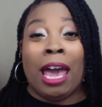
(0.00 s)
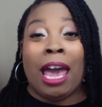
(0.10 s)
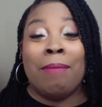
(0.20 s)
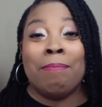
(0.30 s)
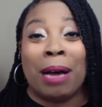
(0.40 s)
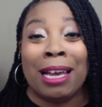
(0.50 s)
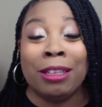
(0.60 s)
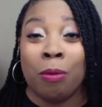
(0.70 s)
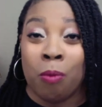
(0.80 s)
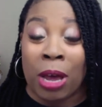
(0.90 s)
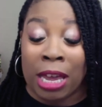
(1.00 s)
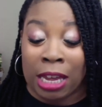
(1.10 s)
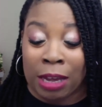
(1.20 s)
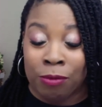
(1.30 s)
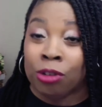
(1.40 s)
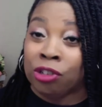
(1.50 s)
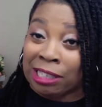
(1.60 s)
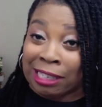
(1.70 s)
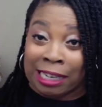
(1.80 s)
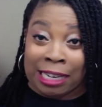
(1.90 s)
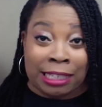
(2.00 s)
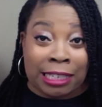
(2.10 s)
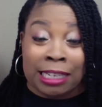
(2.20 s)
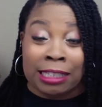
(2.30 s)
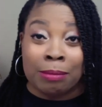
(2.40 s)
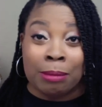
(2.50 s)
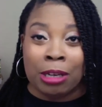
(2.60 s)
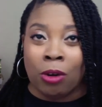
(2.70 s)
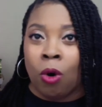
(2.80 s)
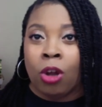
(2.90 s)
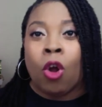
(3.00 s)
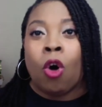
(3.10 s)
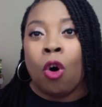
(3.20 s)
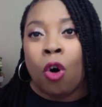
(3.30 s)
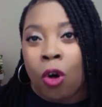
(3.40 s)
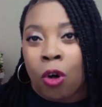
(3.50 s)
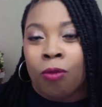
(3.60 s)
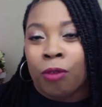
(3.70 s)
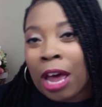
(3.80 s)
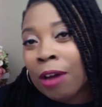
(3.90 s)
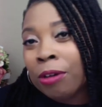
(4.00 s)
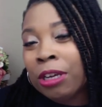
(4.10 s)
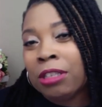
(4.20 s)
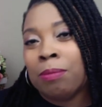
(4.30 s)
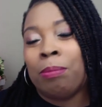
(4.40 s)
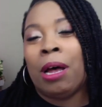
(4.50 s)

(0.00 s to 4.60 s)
And by the way, if you're just listening to me on all various